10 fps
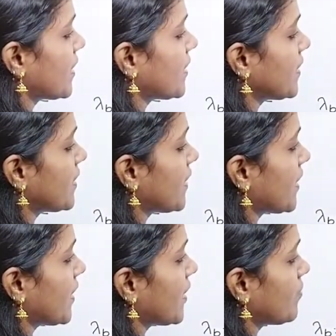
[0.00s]
E,
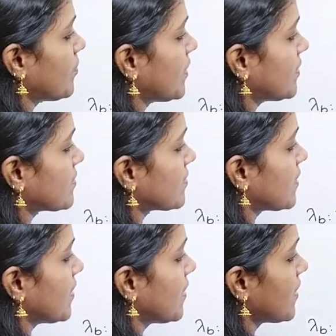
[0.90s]
A, B,
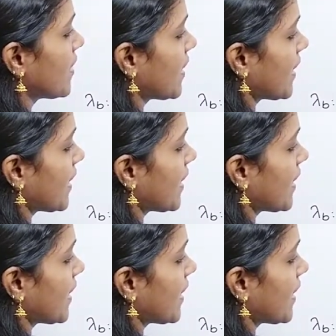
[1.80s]
C,